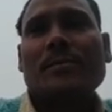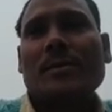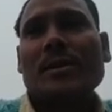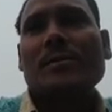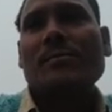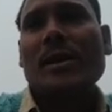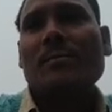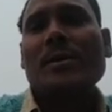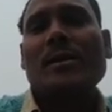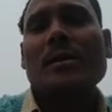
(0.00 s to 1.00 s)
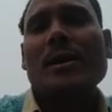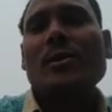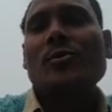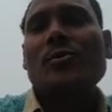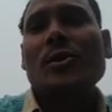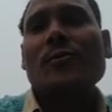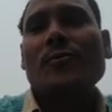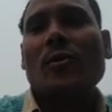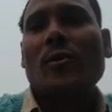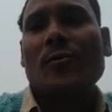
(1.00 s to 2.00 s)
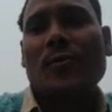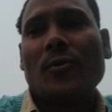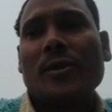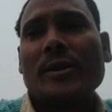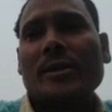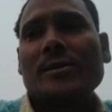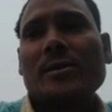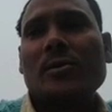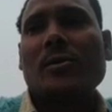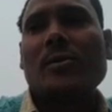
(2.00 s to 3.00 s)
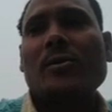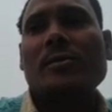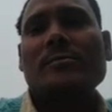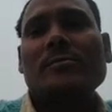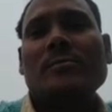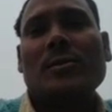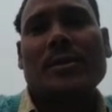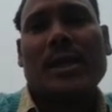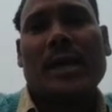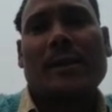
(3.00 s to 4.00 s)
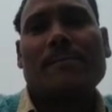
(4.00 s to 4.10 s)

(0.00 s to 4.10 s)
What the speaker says: It may be 3 or 4 years or more than.